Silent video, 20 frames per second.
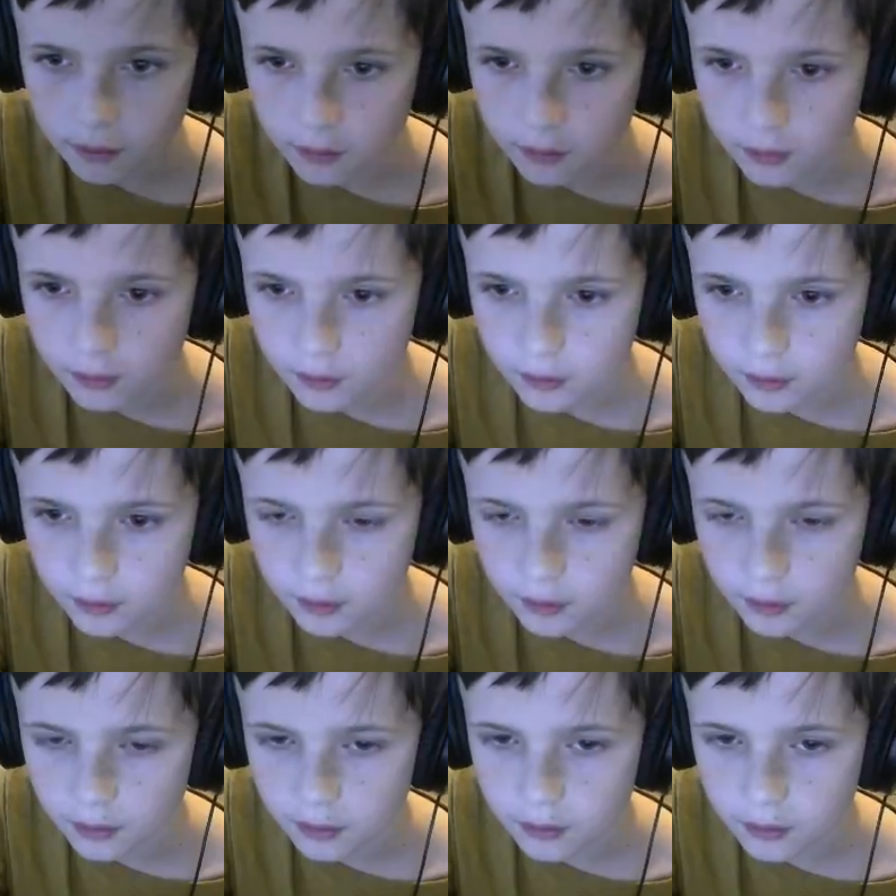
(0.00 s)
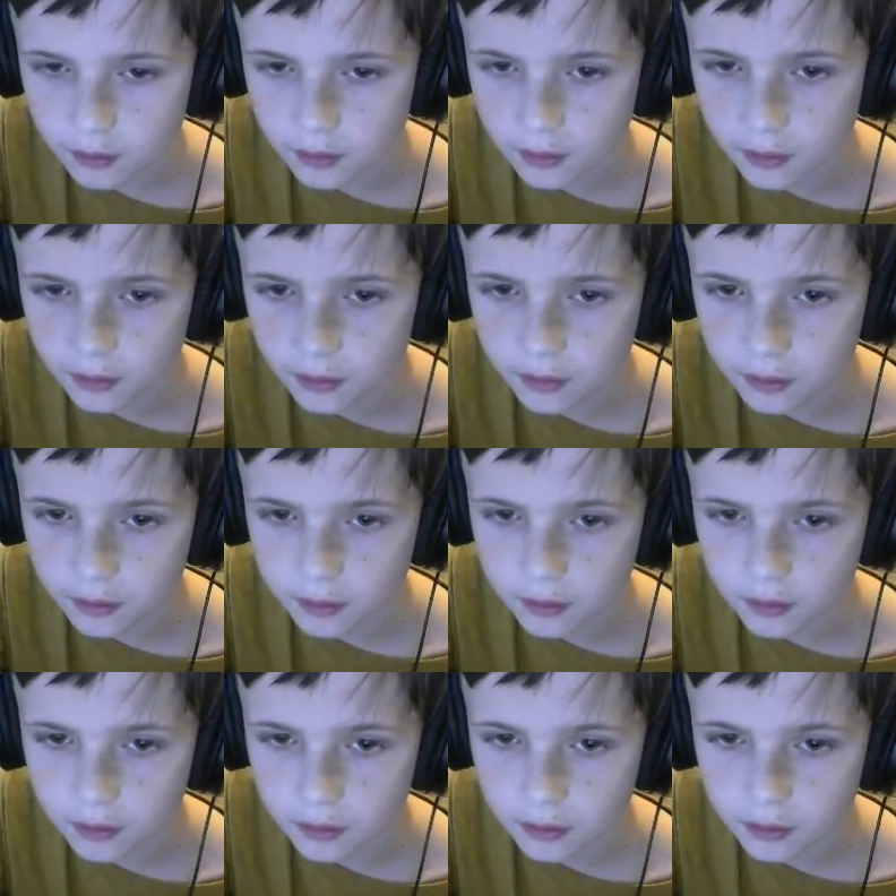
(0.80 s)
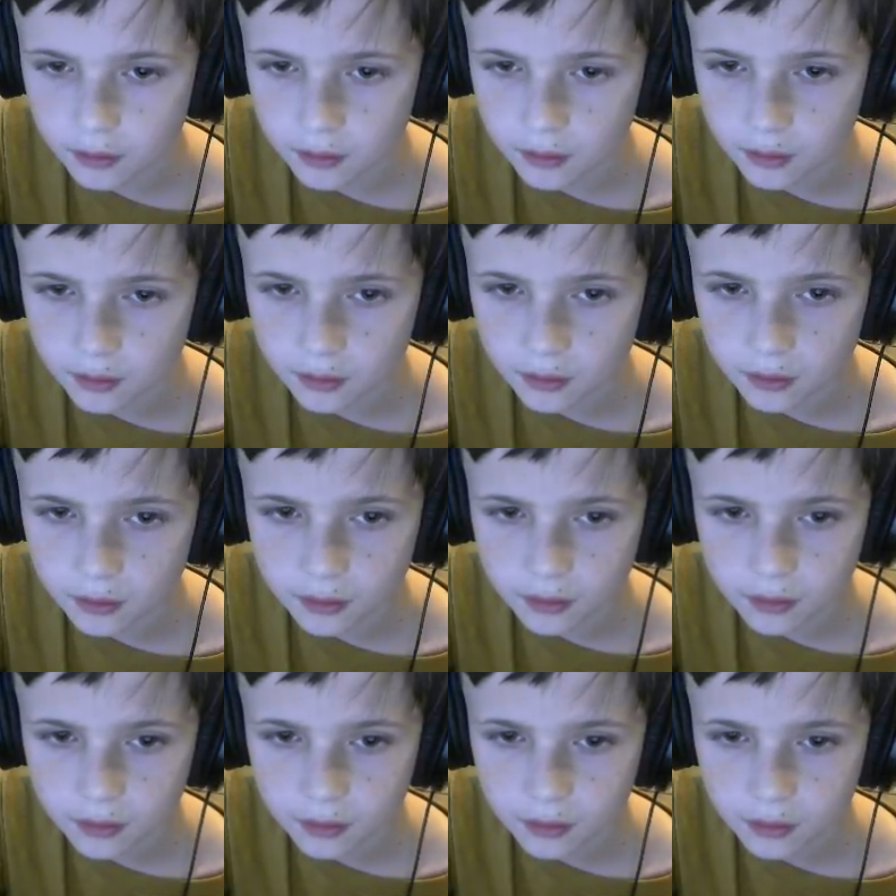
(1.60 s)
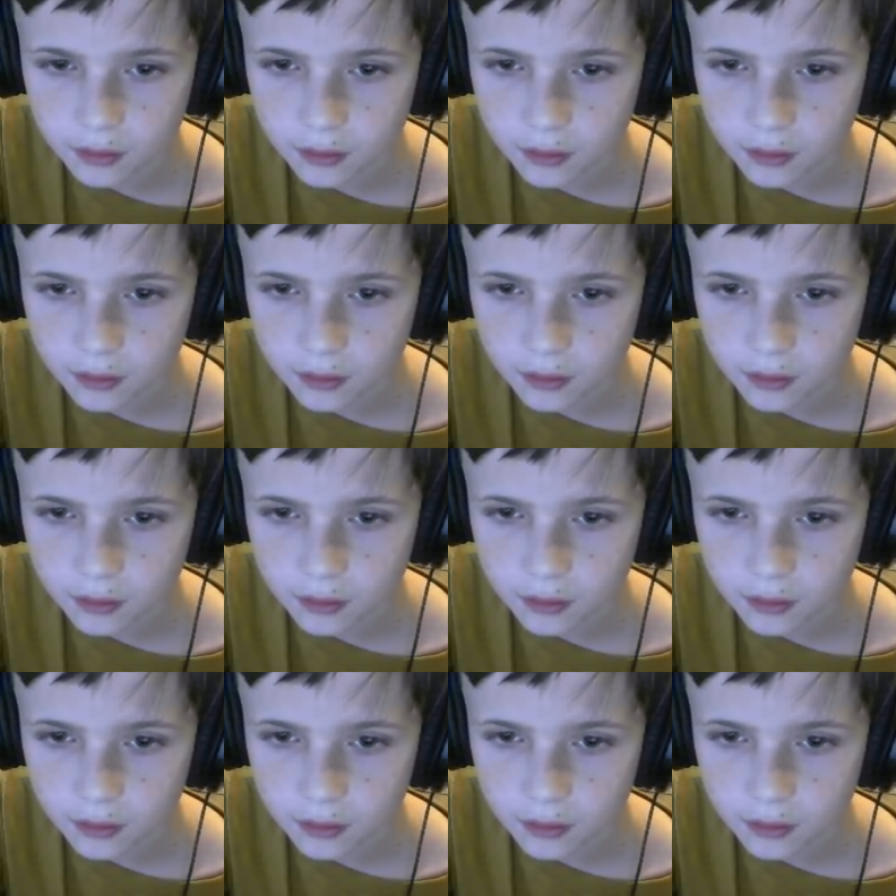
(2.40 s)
(no one is talking)